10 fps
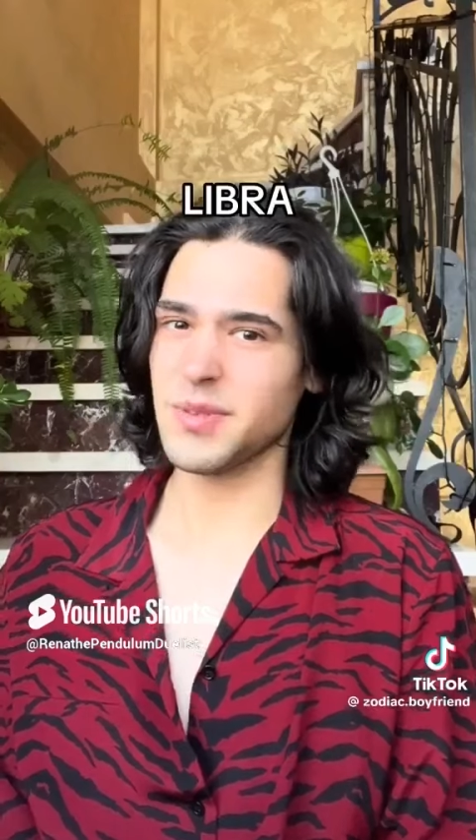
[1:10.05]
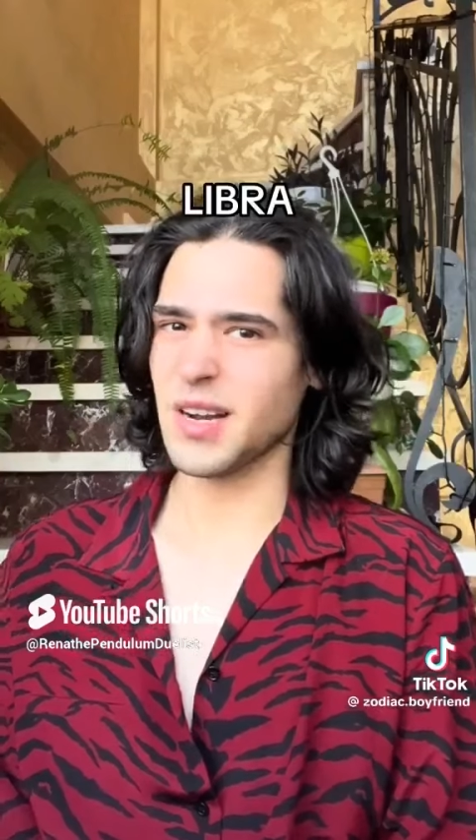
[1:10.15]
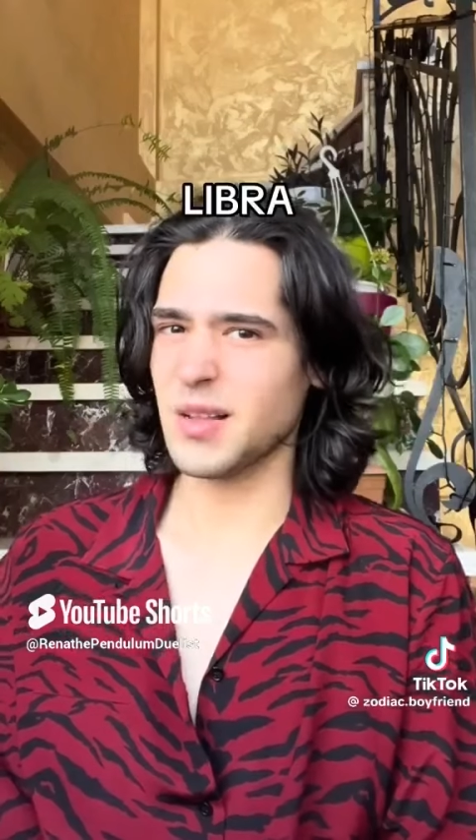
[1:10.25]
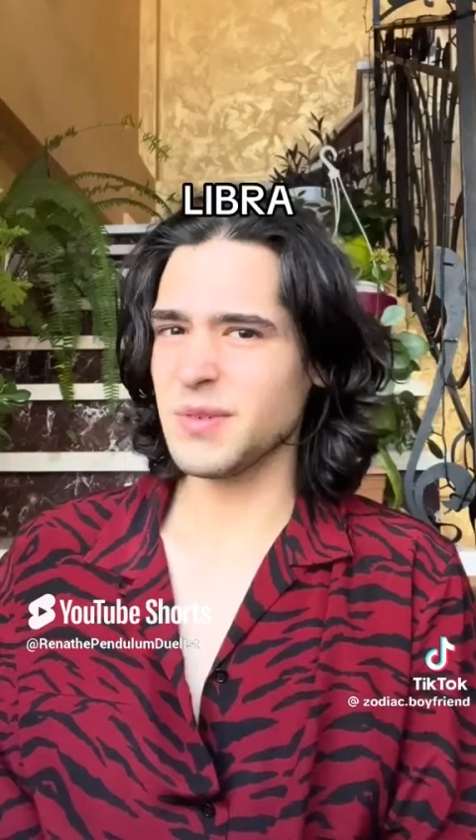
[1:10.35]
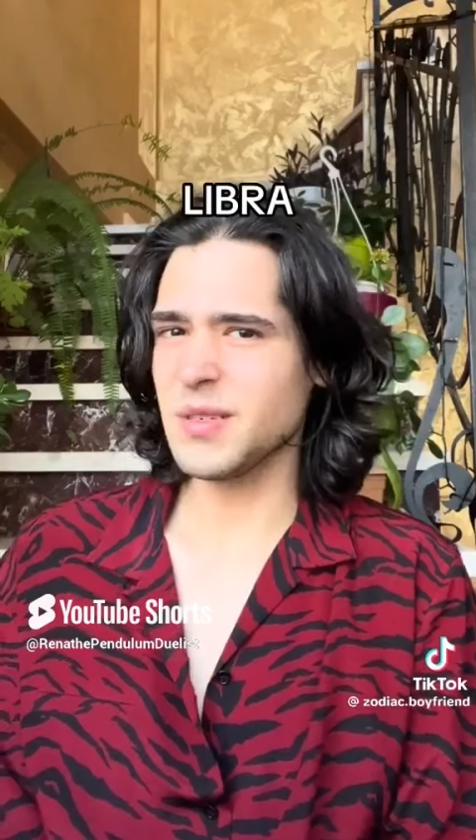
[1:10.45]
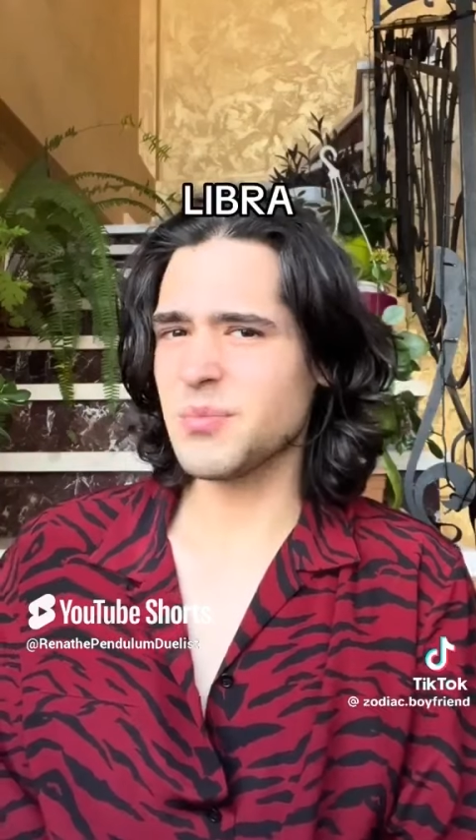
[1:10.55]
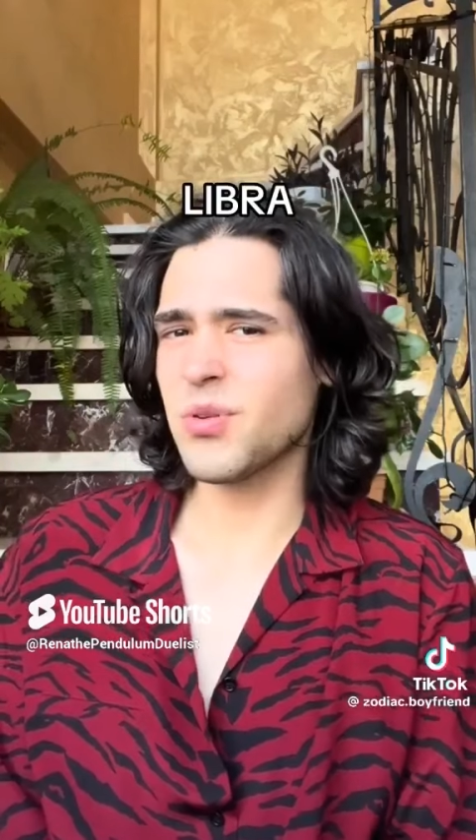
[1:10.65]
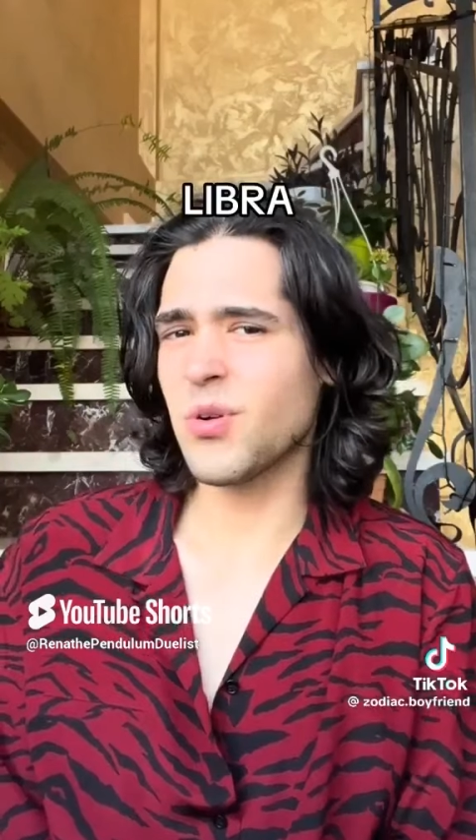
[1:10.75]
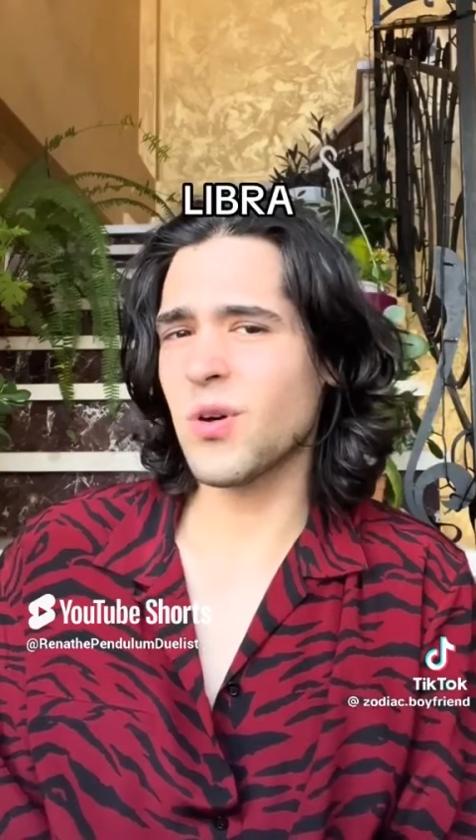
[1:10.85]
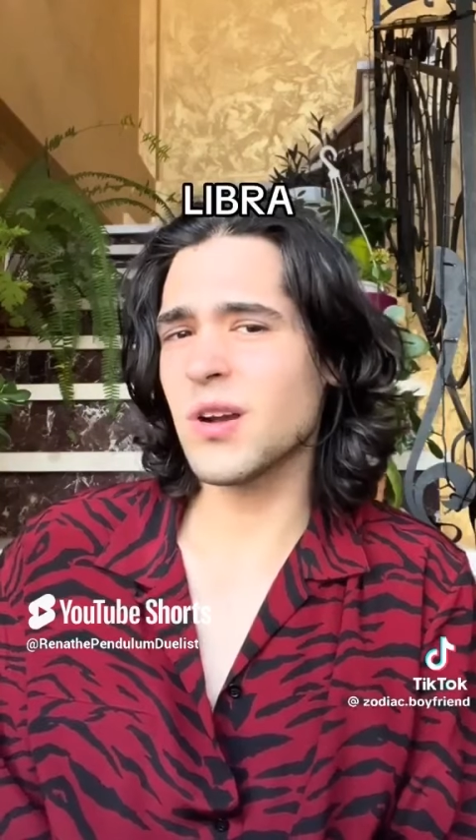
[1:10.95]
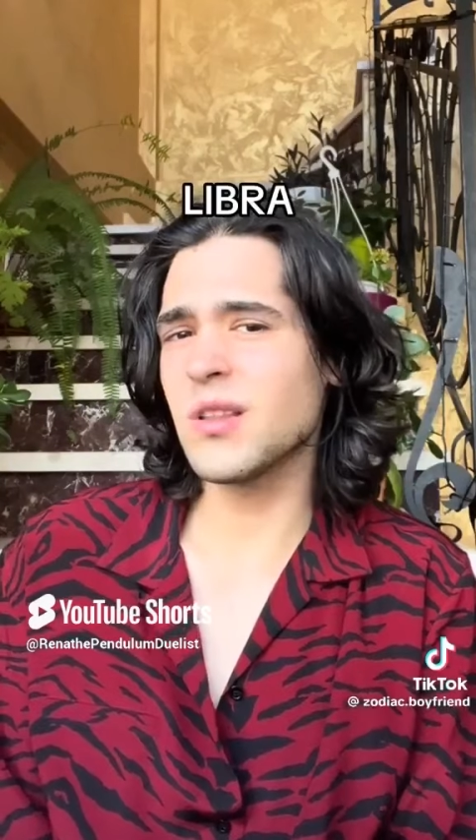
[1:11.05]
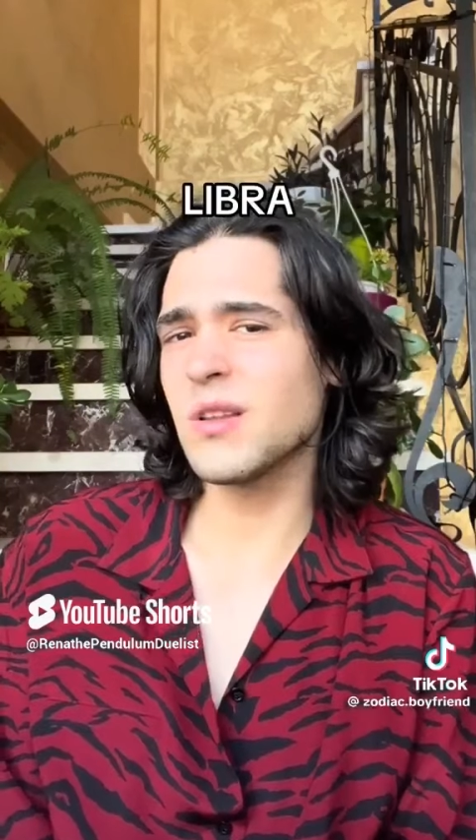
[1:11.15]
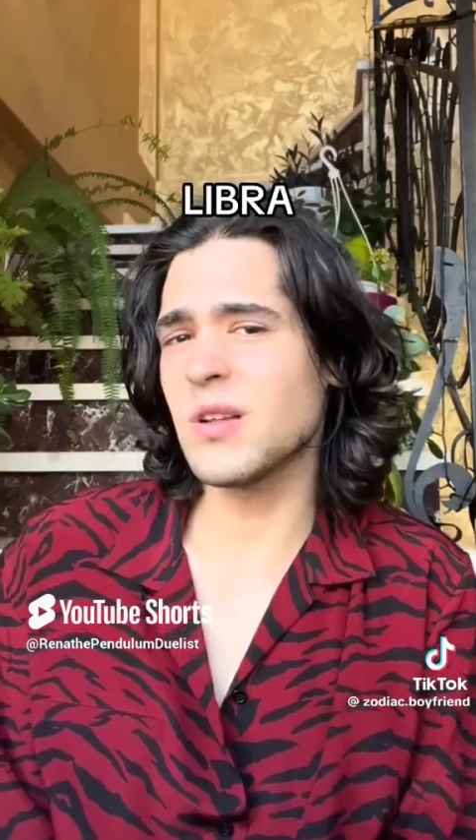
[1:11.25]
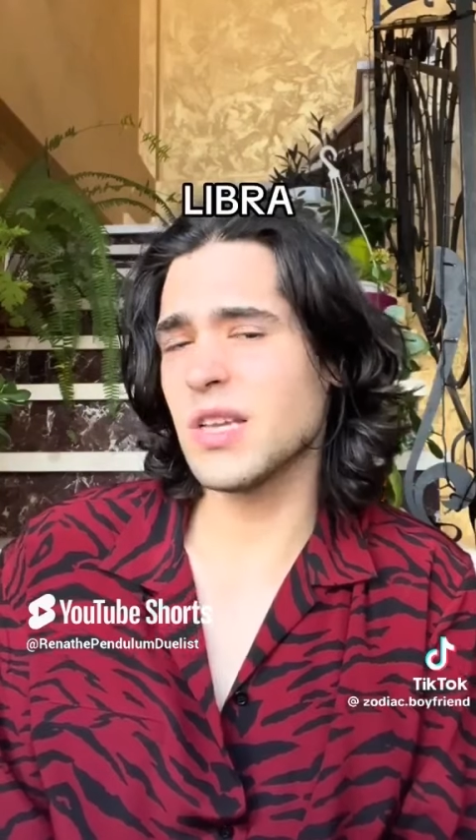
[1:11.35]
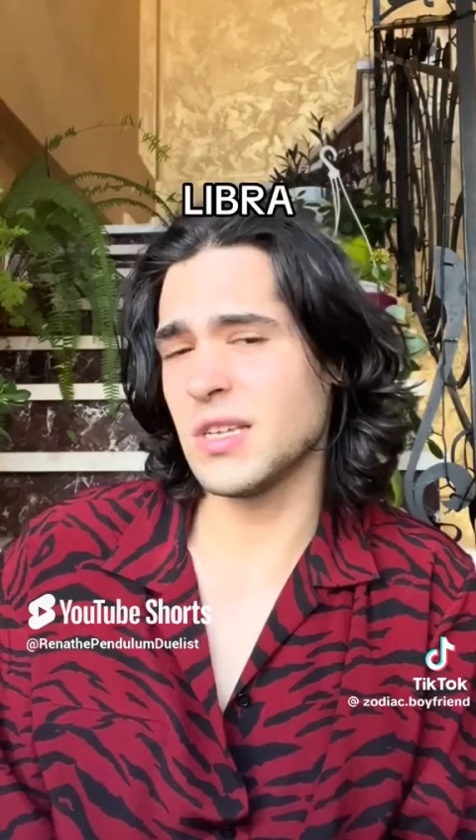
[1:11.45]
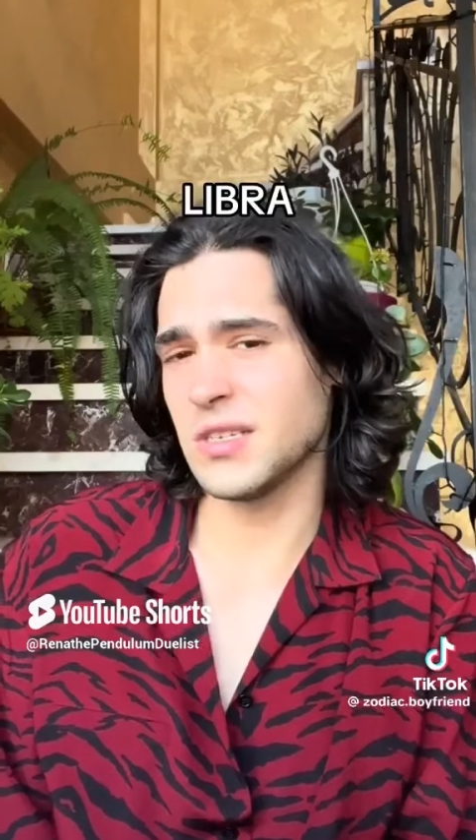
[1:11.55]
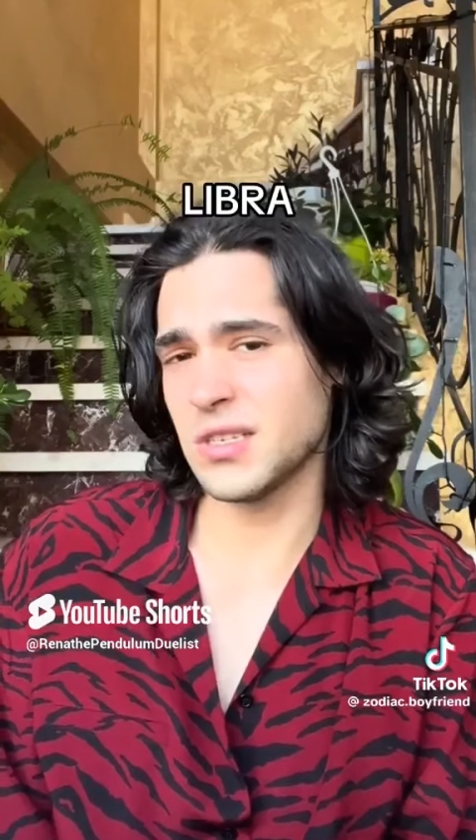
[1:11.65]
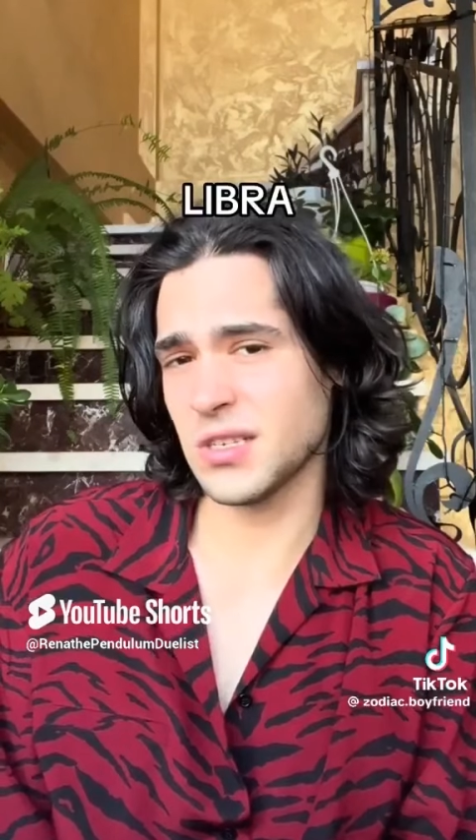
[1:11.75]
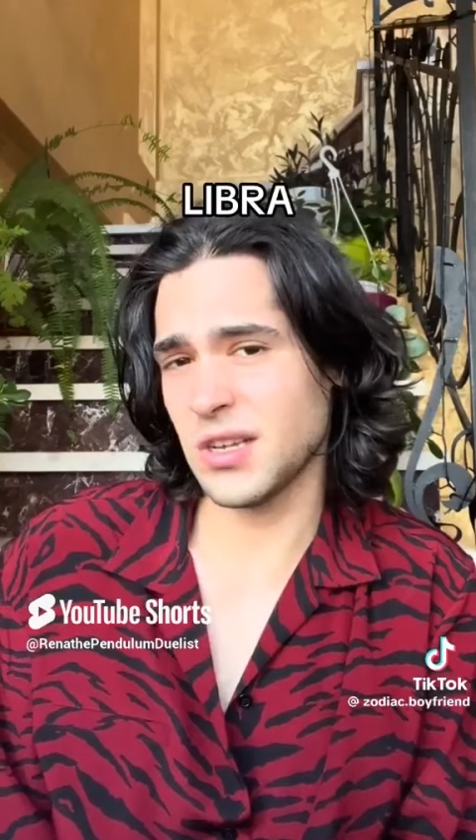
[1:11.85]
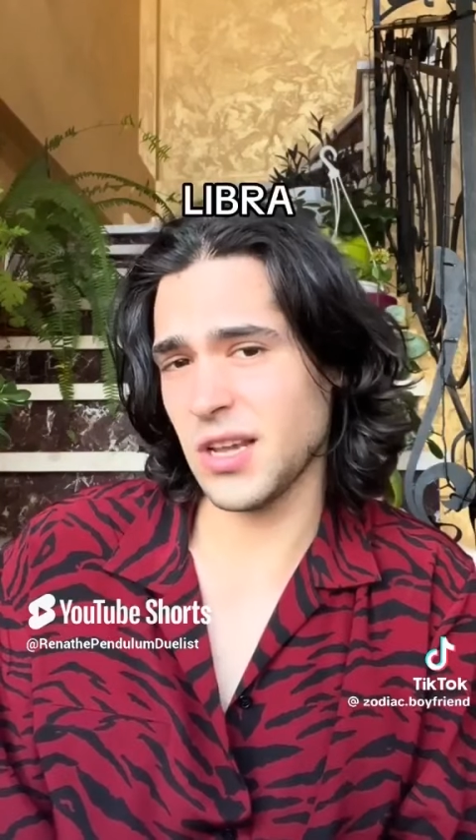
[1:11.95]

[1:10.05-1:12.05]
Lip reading: but I'll be a poor little innocent